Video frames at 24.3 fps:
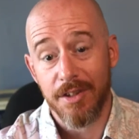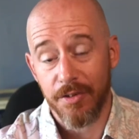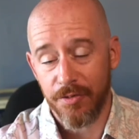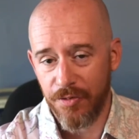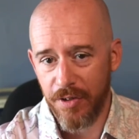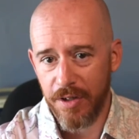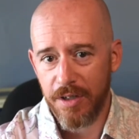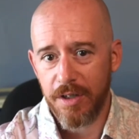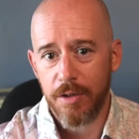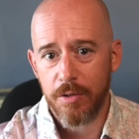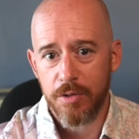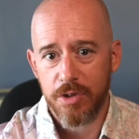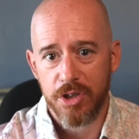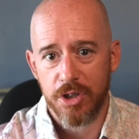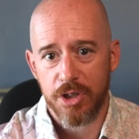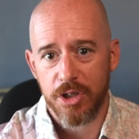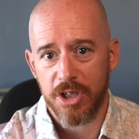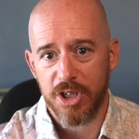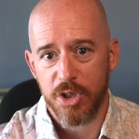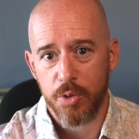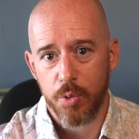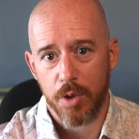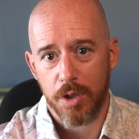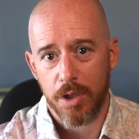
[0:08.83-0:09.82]
a video
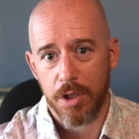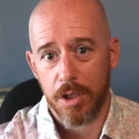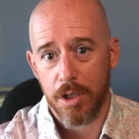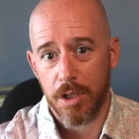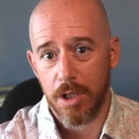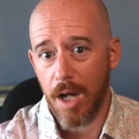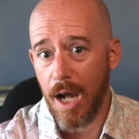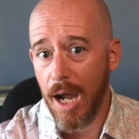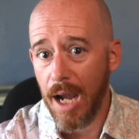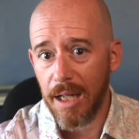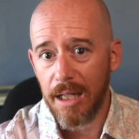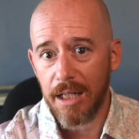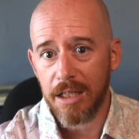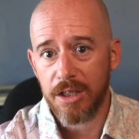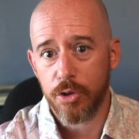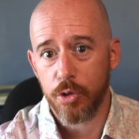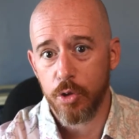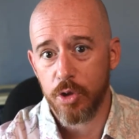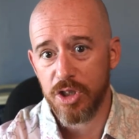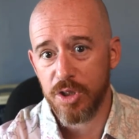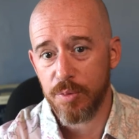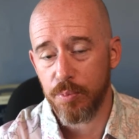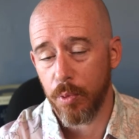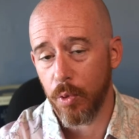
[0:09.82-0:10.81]
series where I like to
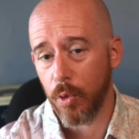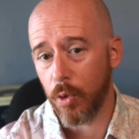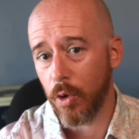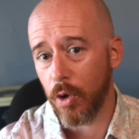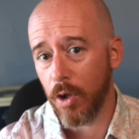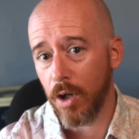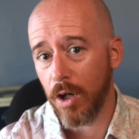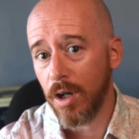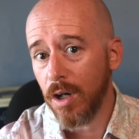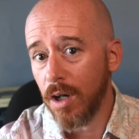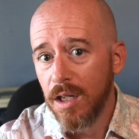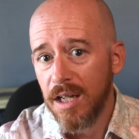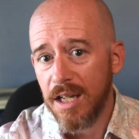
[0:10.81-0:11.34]
explore